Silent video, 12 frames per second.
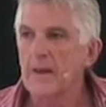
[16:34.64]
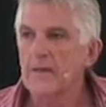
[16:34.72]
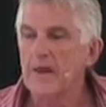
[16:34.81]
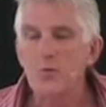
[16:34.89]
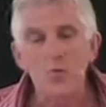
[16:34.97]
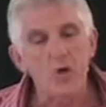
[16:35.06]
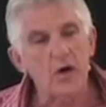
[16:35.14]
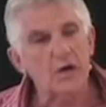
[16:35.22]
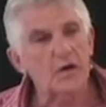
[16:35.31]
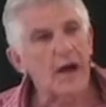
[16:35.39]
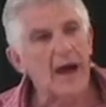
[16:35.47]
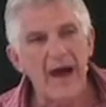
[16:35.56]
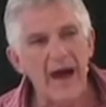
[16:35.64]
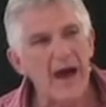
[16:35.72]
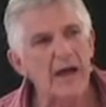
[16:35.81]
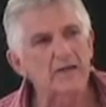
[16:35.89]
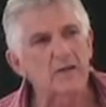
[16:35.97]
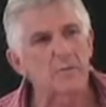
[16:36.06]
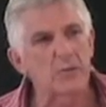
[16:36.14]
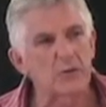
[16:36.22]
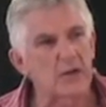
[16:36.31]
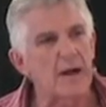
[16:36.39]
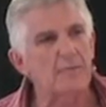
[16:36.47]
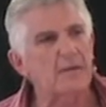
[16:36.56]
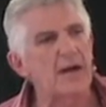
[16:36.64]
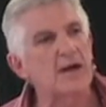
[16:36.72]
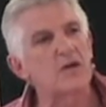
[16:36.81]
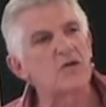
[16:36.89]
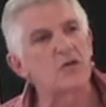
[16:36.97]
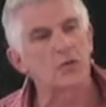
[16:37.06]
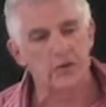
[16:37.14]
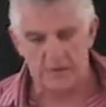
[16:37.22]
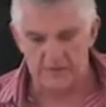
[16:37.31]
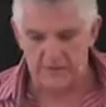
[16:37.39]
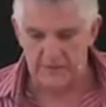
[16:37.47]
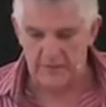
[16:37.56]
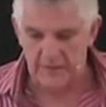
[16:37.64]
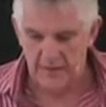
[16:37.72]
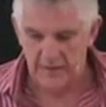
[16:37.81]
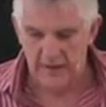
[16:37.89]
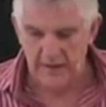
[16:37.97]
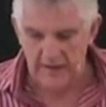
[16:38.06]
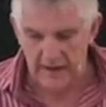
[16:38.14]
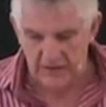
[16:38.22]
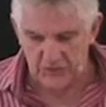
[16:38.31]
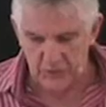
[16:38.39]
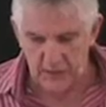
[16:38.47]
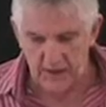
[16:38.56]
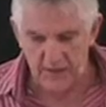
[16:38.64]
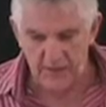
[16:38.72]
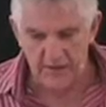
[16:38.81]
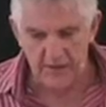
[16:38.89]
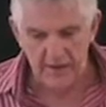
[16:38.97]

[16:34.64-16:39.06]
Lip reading: They work hard to build up that endurance and that strength.